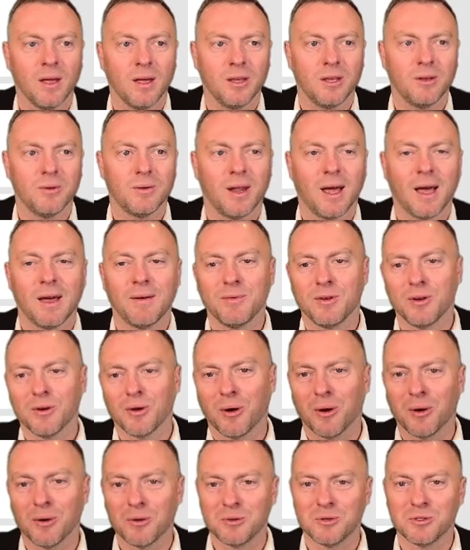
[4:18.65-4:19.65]
you would have your
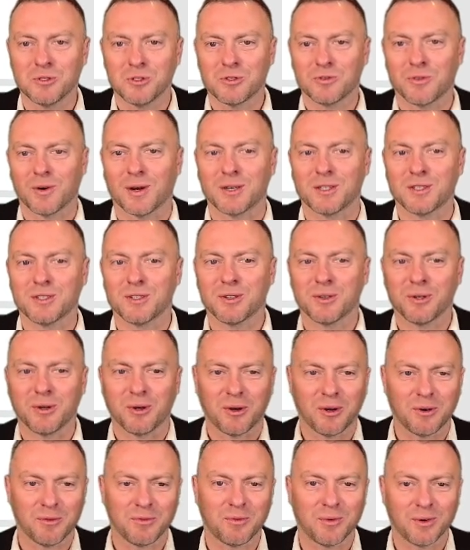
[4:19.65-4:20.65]
own structure
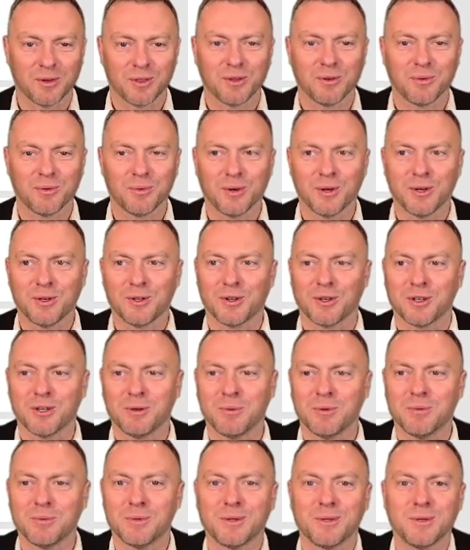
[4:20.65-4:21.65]
of what the Word
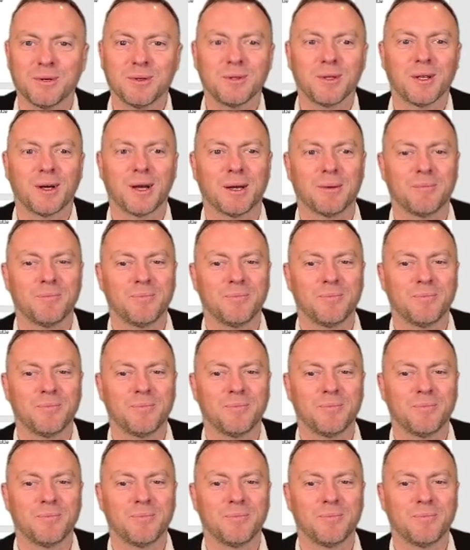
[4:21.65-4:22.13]
document would look like.